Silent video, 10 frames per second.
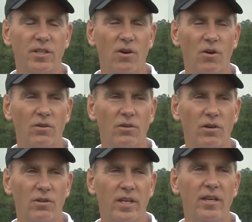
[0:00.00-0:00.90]
see our,
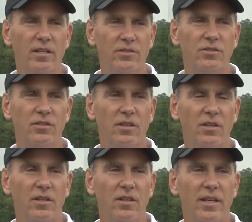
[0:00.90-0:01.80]
our kids
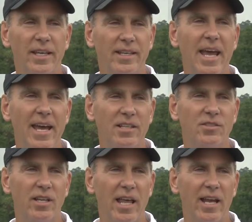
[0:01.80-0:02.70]

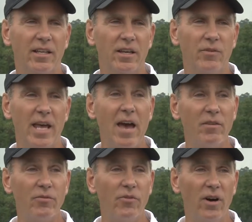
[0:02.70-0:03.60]
engaged in that activity,
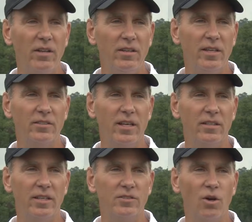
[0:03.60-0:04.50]
having fun. It,
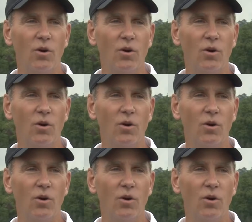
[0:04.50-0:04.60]
it, it's